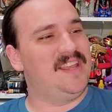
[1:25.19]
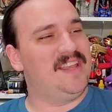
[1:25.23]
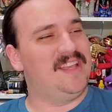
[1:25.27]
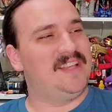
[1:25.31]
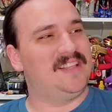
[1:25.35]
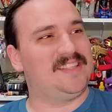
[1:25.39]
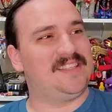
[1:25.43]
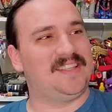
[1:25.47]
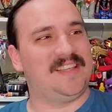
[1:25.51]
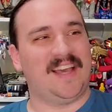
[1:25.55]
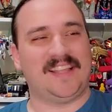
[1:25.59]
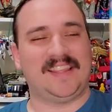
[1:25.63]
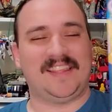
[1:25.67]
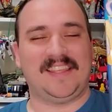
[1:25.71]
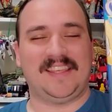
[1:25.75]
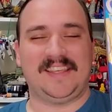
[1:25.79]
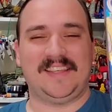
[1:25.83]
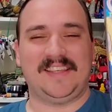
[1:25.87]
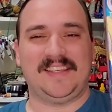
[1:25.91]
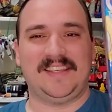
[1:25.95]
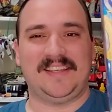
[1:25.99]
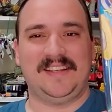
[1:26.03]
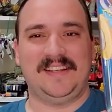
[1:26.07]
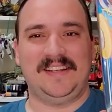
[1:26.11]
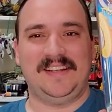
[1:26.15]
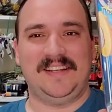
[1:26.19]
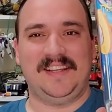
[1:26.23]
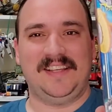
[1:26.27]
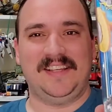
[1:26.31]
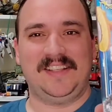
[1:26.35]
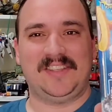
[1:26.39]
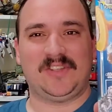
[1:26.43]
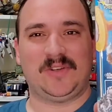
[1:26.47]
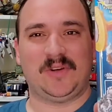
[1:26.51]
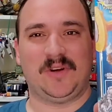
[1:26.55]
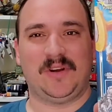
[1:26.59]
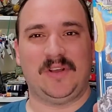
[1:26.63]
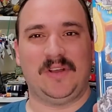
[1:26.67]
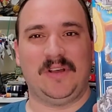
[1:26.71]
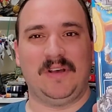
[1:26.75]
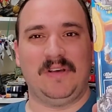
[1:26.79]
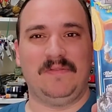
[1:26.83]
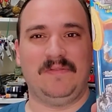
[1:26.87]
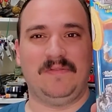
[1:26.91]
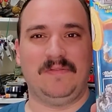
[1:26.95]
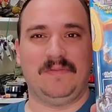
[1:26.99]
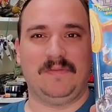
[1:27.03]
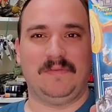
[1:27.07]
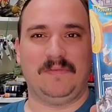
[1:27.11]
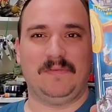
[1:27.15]
it's got the neat sort
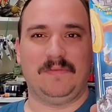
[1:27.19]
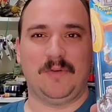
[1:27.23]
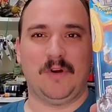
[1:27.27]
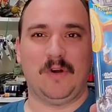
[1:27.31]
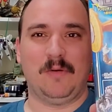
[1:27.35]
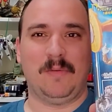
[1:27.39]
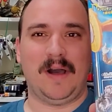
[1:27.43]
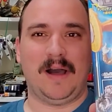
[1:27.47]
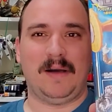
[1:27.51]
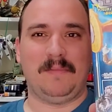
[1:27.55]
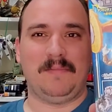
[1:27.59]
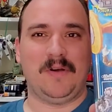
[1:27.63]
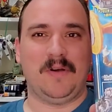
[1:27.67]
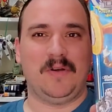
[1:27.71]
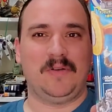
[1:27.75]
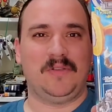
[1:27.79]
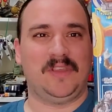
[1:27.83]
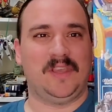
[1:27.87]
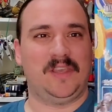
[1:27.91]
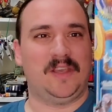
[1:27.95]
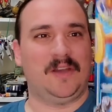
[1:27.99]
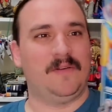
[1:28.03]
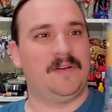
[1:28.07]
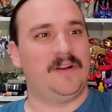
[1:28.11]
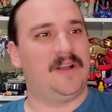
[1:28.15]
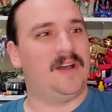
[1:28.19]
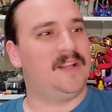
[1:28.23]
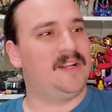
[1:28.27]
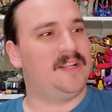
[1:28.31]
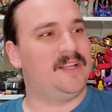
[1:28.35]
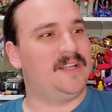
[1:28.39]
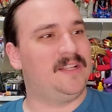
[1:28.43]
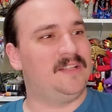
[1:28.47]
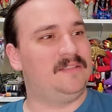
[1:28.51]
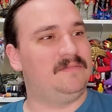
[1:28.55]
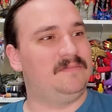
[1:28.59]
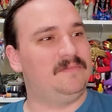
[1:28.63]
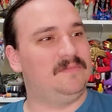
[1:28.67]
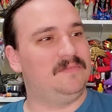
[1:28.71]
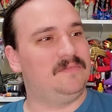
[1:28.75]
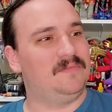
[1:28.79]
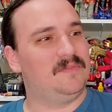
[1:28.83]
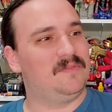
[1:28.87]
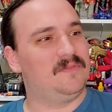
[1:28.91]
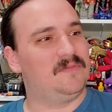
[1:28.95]
of robot mode thing going on, and